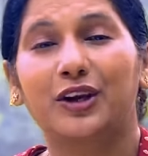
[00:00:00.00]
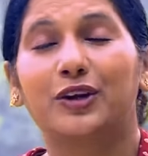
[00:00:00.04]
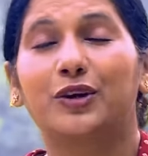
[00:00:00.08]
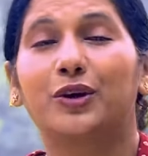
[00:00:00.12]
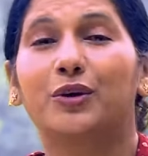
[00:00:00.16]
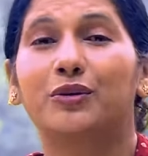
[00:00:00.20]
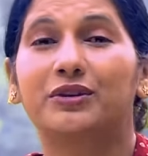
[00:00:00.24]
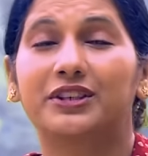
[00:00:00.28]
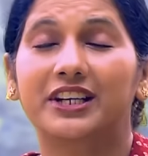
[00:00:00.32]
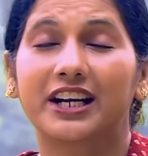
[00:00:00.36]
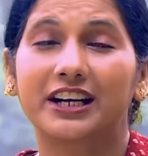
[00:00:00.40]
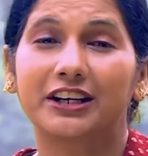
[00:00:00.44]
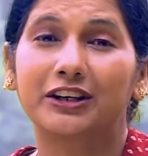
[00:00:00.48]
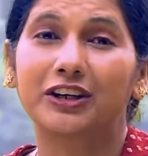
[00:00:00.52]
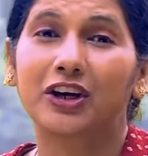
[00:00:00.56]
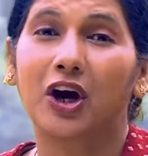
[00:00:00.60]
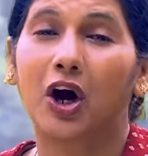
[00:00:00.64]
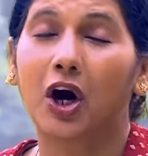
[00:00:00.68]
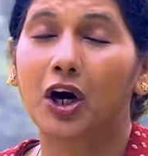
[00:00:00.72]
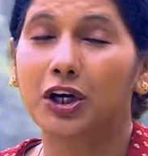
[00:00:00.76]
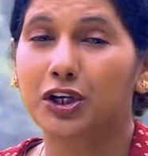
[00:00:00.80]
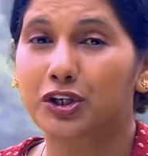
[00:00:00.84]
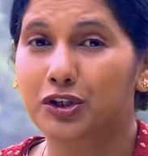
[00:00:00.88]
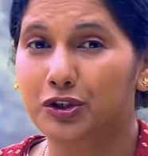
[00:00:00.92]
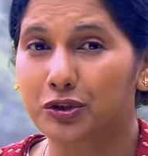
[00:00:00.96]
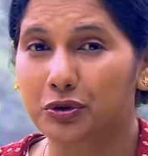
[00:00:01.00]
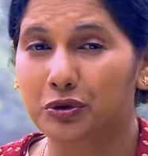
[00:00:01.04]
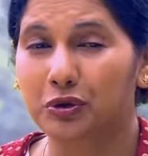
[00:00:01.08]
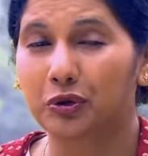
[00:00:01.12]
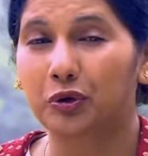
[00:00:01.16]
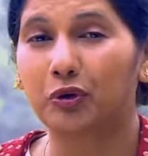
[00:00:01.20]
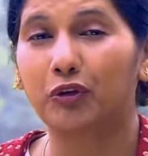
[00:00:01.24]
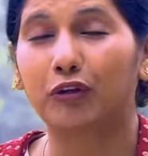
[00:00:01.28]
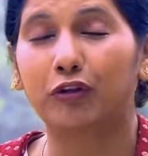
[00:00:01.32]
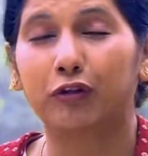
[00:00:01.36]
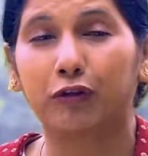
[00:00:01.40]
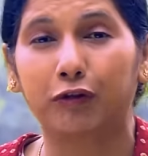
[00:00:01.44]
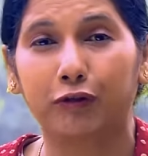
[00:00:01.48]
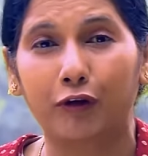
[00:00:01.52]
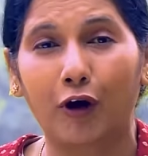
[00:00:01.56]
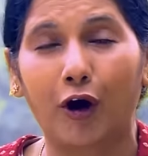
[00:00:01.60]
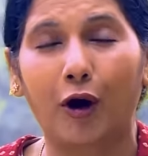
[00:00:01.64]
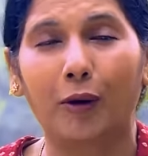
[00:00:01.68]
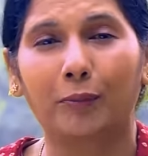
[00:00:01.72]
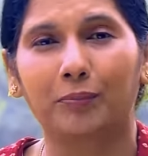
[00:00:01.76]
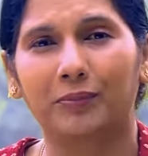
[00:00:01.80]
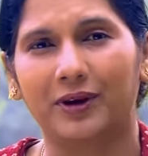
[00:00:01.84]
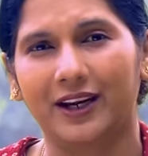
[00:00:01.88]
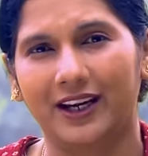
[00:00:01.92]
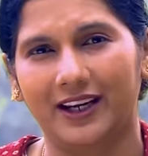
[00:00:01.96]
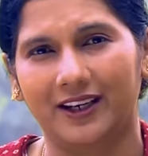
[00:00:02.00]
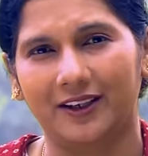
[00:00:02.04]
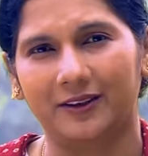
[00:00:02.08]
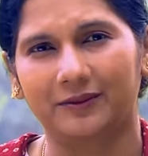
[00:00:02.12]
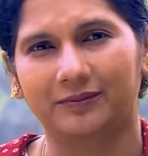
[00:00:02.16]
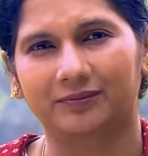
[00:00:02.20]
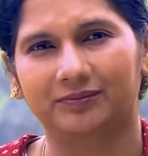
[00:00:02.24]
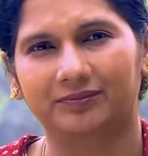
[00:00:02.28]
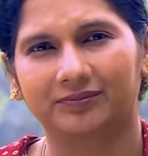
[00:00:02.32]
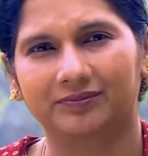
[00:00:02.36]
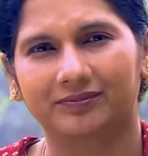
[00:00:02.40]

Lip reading: you did not do for me.